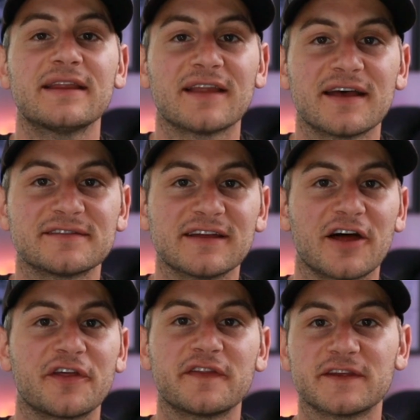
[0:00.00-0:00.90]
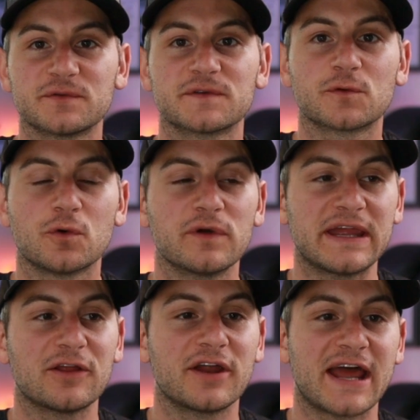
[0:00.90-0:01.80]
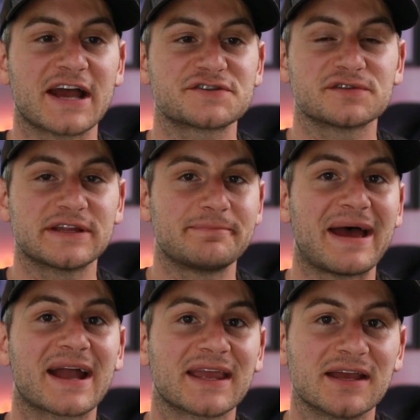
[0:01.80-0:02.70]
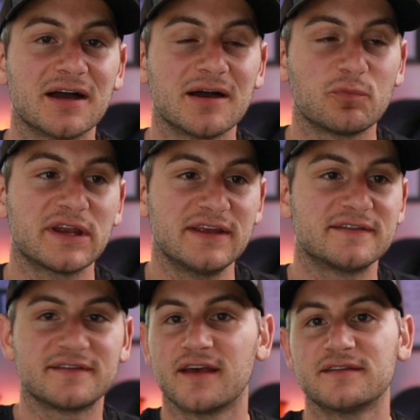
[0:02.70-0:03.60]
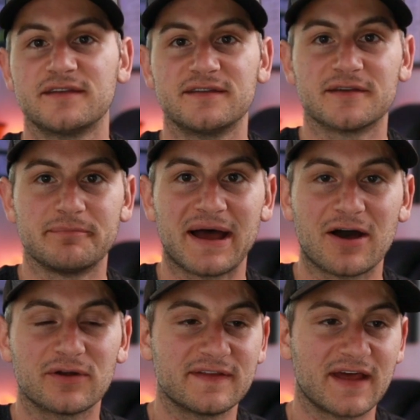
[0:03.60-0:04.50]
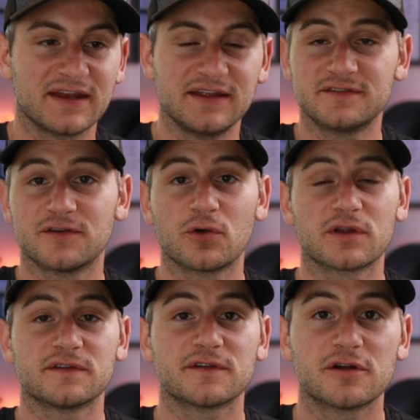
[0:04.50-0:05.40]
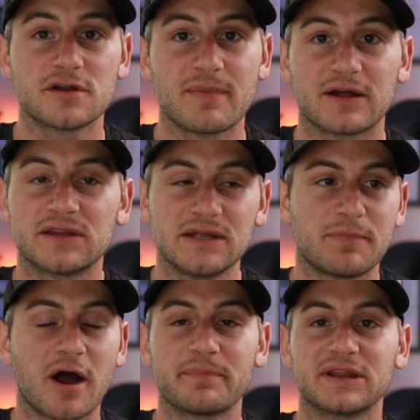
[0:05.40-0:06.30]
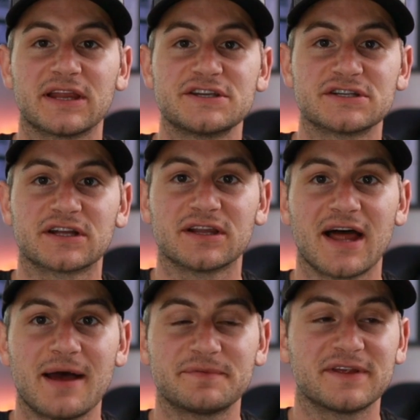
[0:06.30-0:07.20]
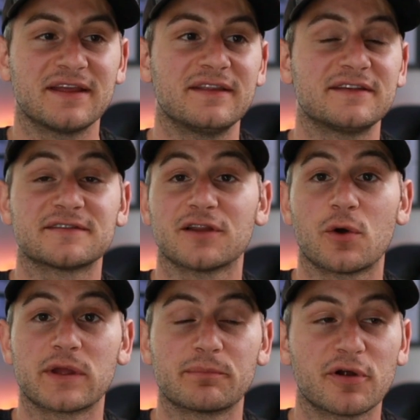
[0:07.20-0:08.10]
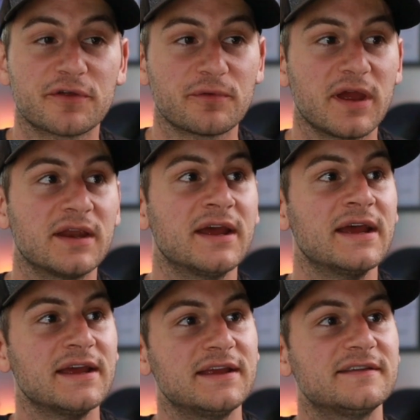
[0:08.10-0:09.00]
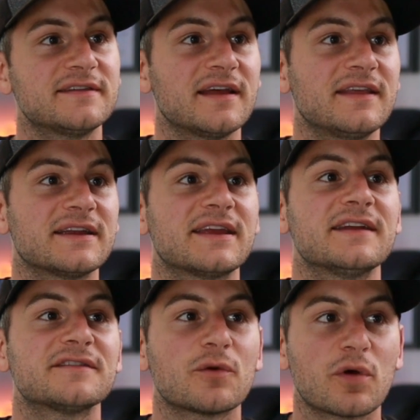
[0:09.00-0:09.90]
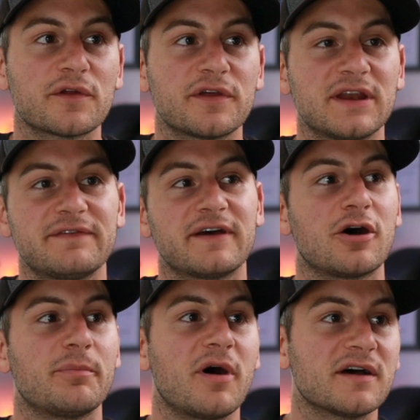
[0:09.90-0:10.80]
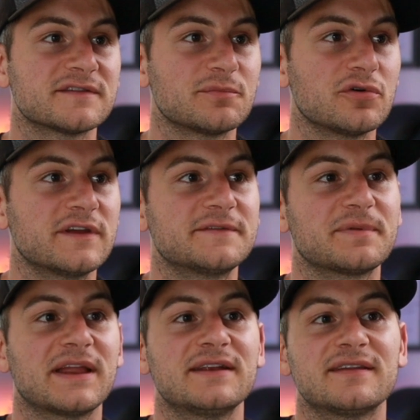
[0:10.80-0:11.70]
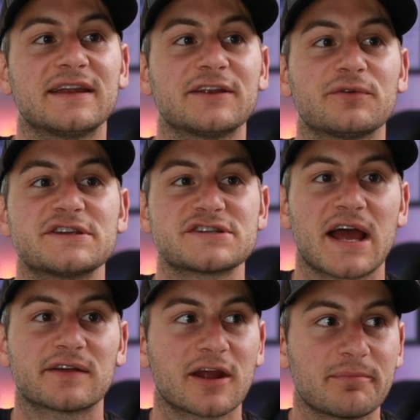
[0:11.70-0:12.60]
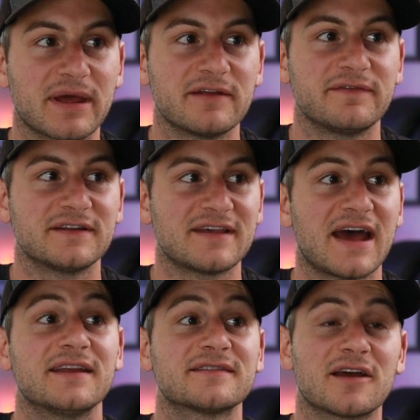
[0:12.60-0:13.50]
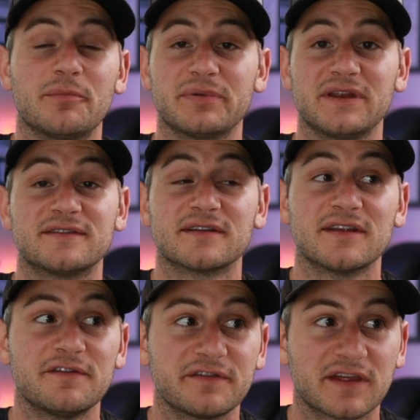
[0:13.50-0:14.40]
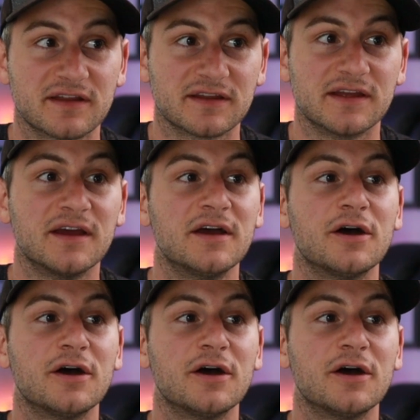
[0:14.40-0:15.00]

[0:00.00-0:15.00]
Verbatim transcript: And lastly, I thought this was cool, Elon actually backing up what he says he's about and that he's so concerned about the population collapse and the slowing birth rate. He said that kids are worth it if at all possible. He's planning to increase childcare benefits at his company significantly.